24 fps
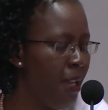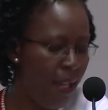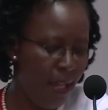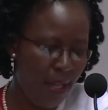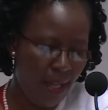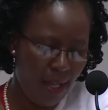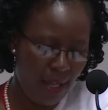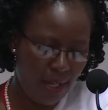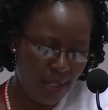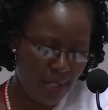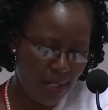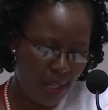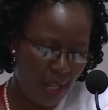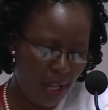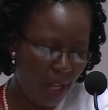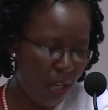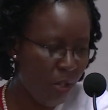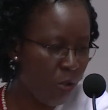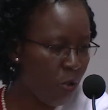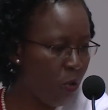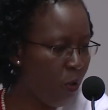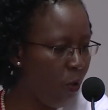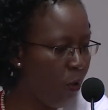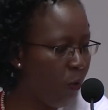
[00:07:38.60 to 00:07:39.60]
And
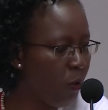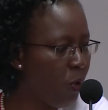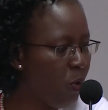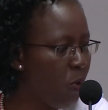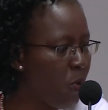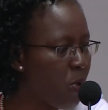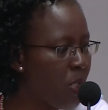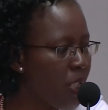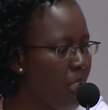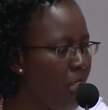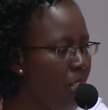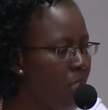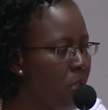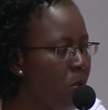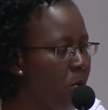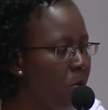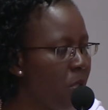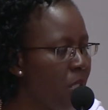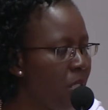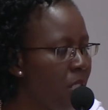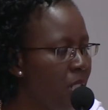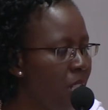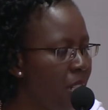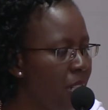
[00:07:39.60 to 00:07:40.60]
out of those that
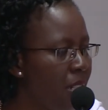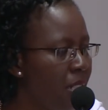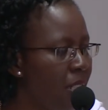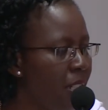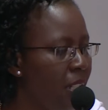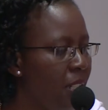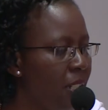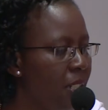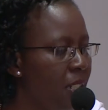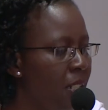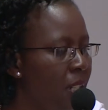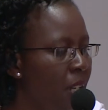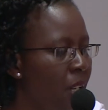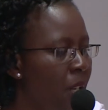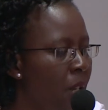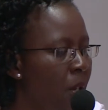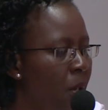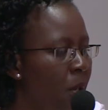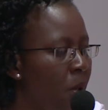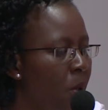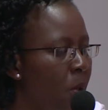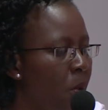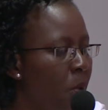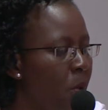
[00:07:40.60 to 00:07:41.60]
we tested,
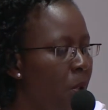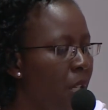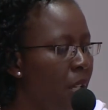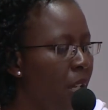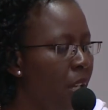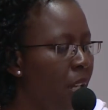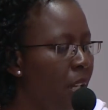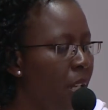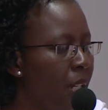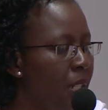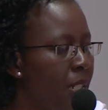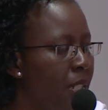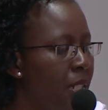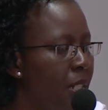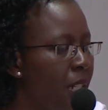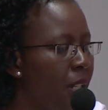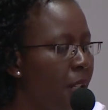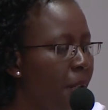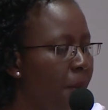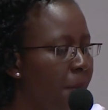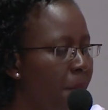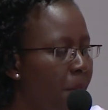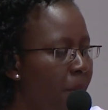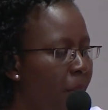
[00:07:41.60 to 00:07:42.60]
we had
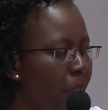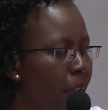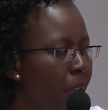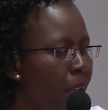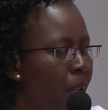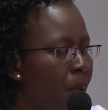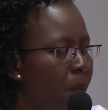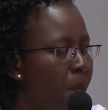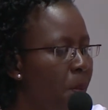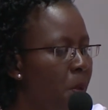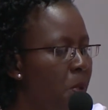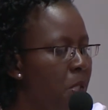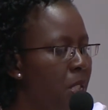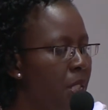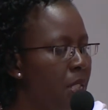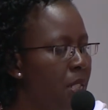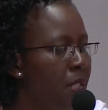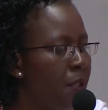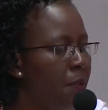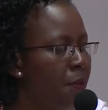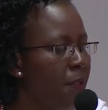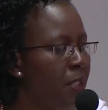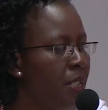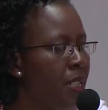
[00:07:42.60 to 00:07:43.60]
a
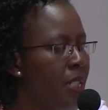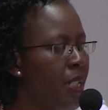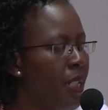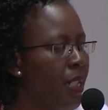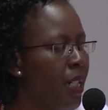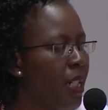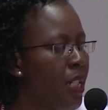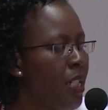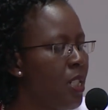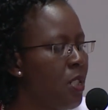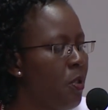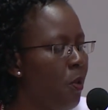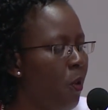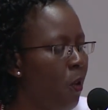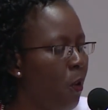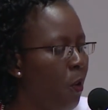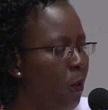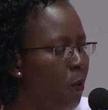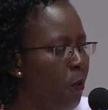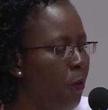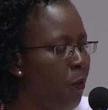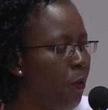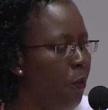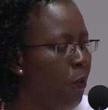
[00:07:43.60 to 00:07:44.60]
positivity rate
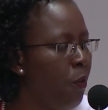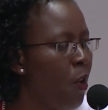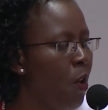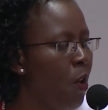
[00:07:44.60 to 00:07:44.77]
of,